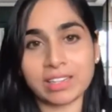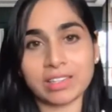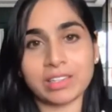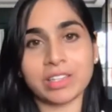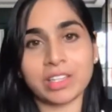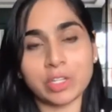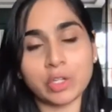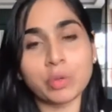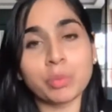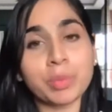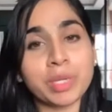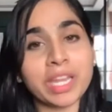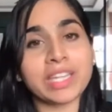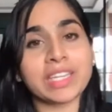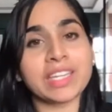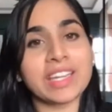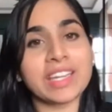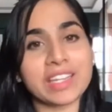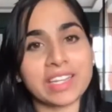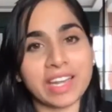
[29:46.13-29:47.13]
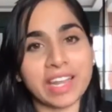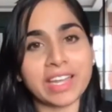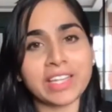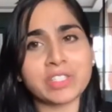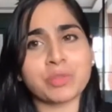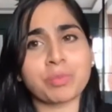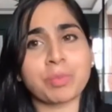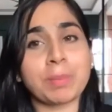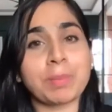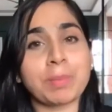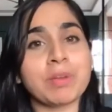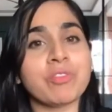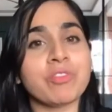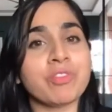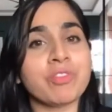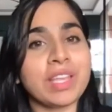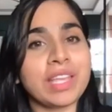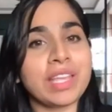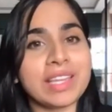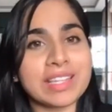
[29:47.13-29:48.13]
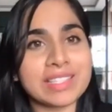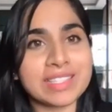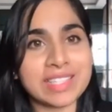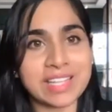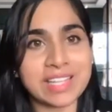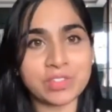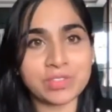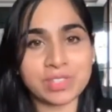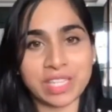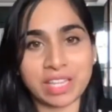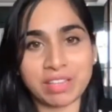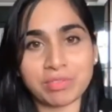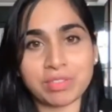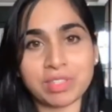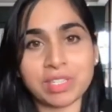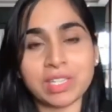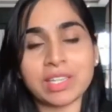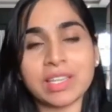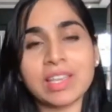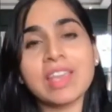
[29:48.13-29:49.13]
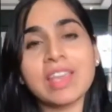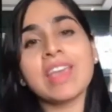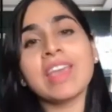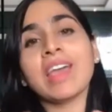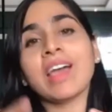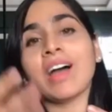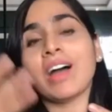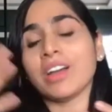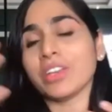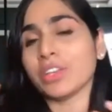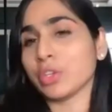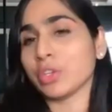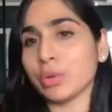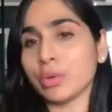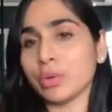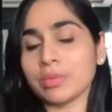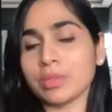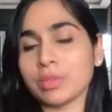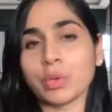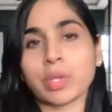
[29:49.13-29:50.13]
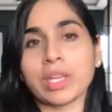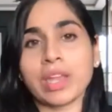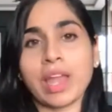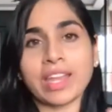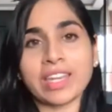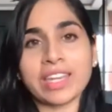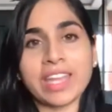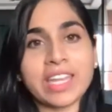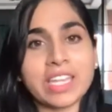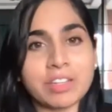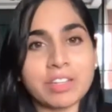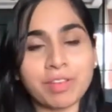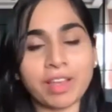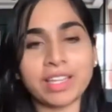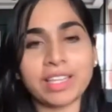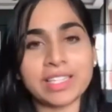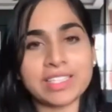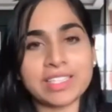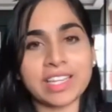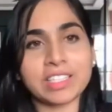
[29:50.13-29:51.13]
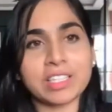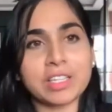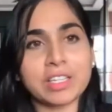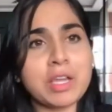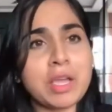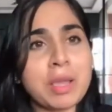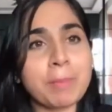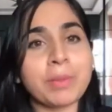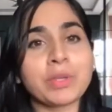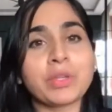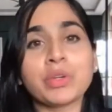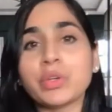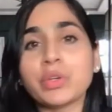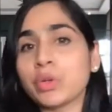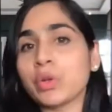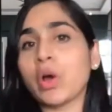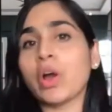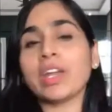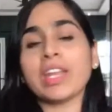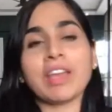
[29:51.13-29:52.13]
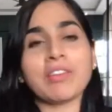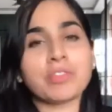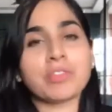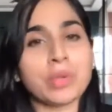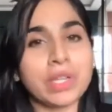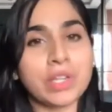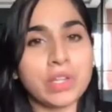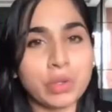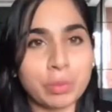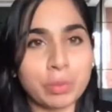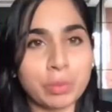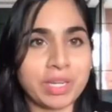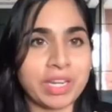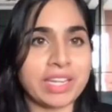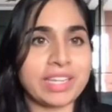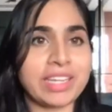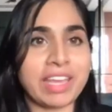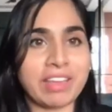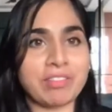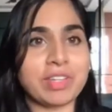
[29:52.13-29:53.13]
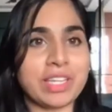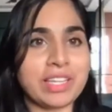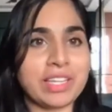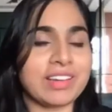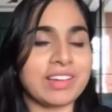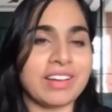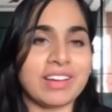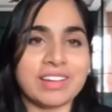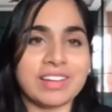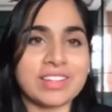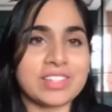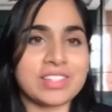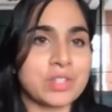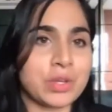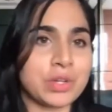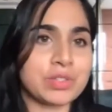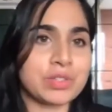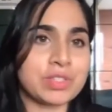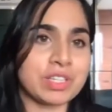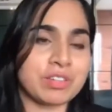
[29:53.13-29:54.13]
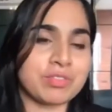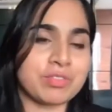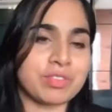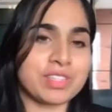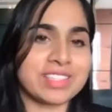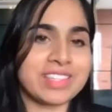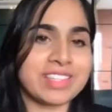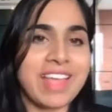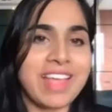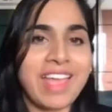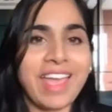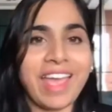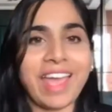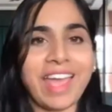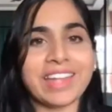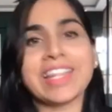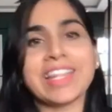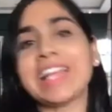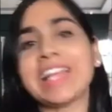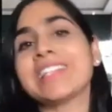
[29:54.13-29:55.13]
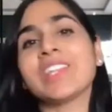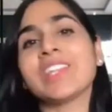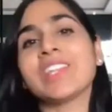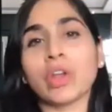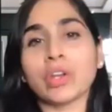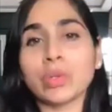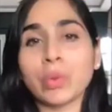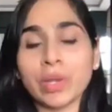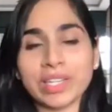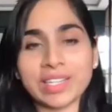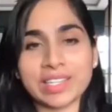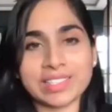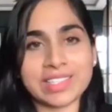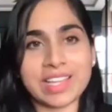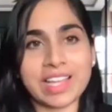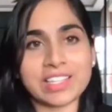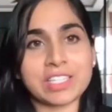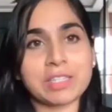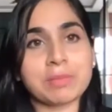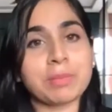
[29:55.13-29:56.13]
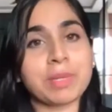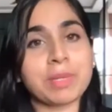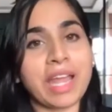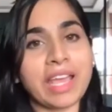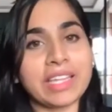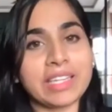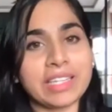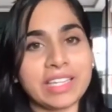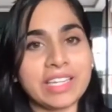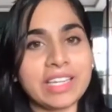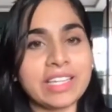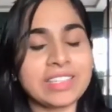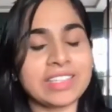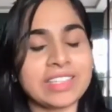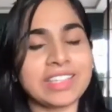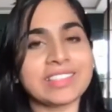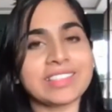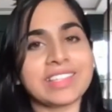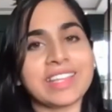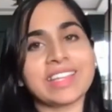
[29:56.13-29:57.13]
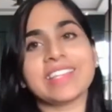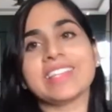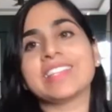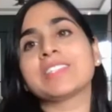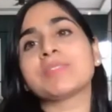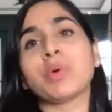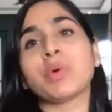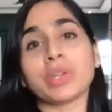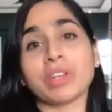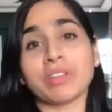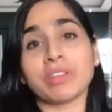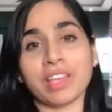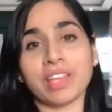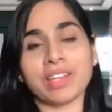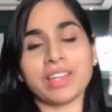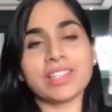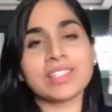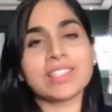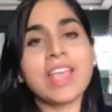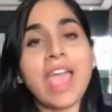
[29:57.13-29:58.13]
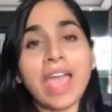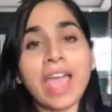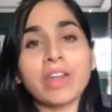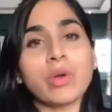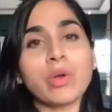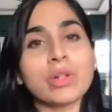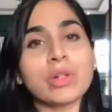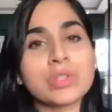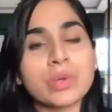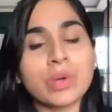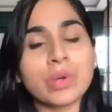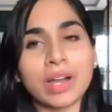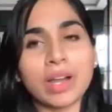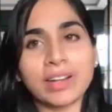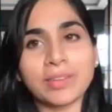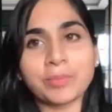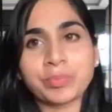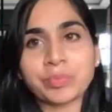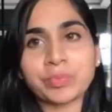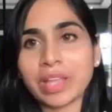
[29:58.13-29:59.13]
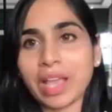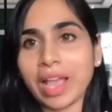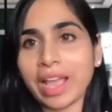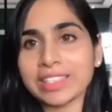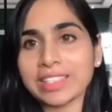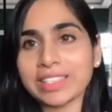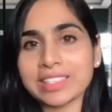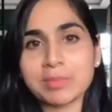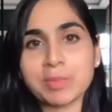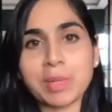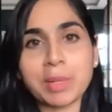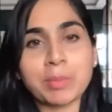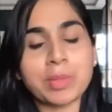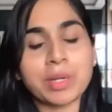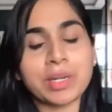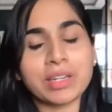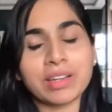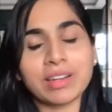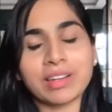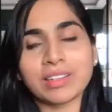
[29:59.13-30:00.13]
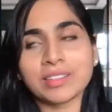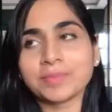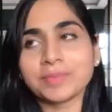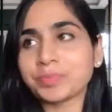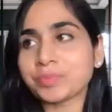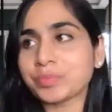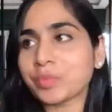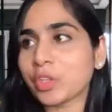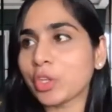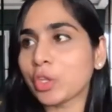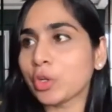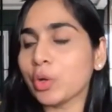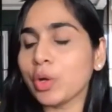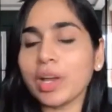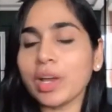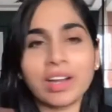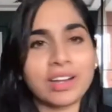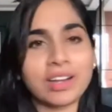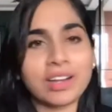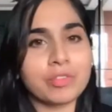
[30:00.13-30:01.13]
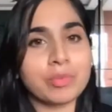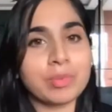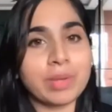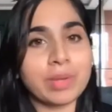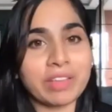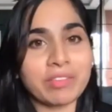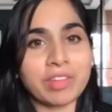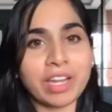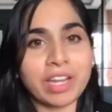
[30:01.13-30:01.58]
illuminating it right, so people feel a sense of safety. You can identify each other, but you do not have to illuminate every sort of surface. And that's an ongoing discussion, but I really think there is more awareness. And also I just remembered, like when